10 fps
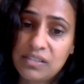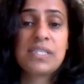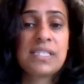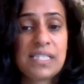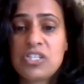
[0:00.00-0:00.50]
I
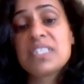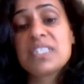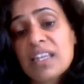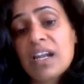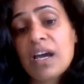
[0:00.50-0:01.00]
would say
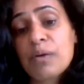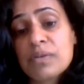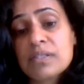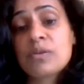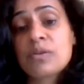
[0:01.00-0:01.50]
that I
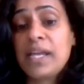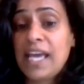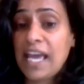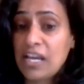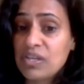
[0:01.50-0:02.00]
was quite
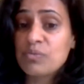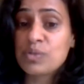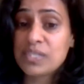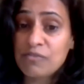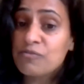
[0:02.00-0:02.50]
angry and
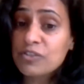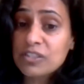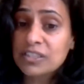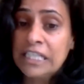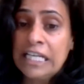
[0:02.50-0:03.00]
resentful
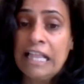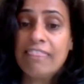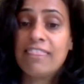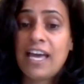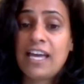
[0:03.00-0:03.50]

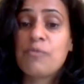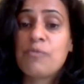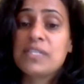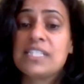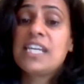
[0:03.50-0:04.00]
that I
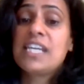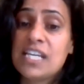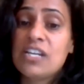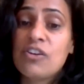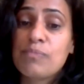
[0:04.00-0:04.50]
wasn't taking
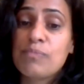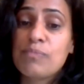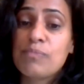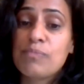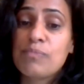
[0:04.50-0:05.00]
care of
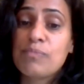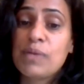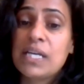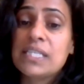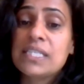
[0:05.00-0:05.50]

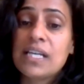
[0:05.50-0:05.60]
myself.